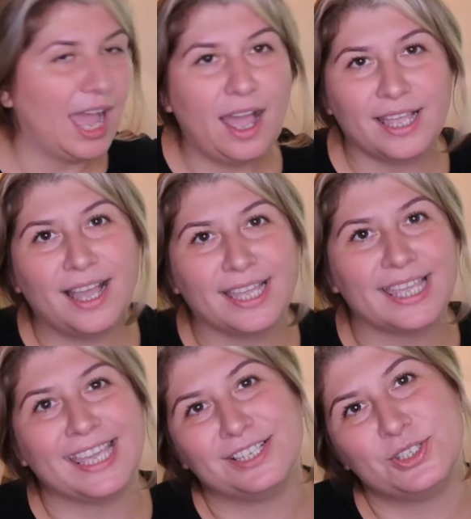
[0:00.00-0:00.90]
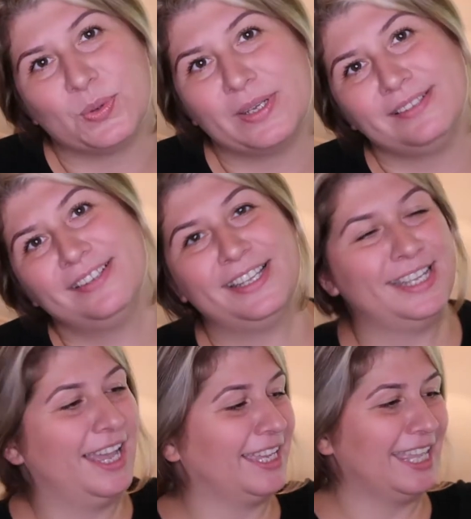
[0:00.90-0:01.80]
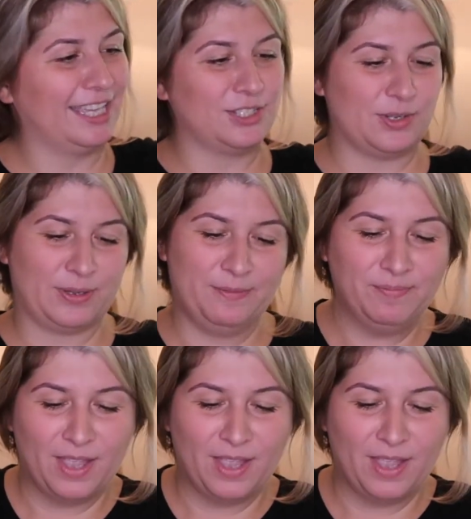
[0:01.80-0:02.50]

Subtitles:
I can't do it. I can't do it.